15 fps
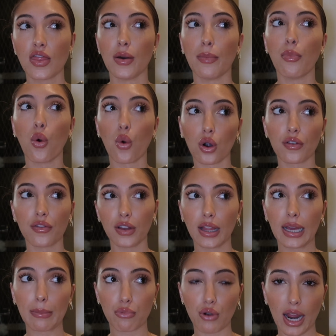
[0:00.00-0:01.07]
the pore
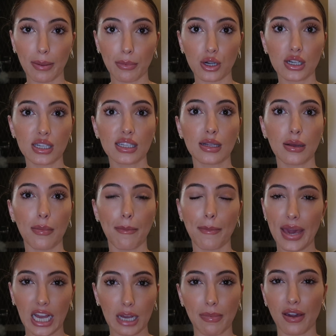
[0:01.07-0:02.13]
filling primers
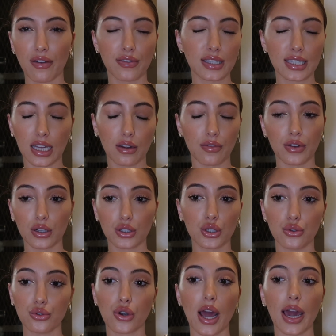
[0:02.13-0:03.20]
make my skin feel
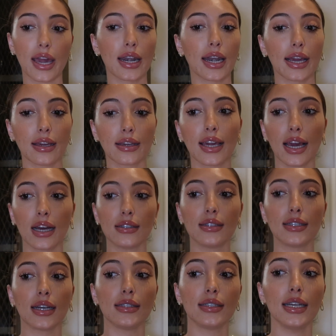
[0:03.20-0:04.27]
too dry and I can't
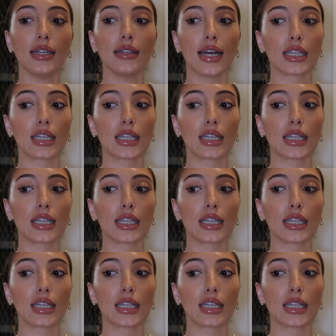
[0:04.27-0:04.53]
stand it.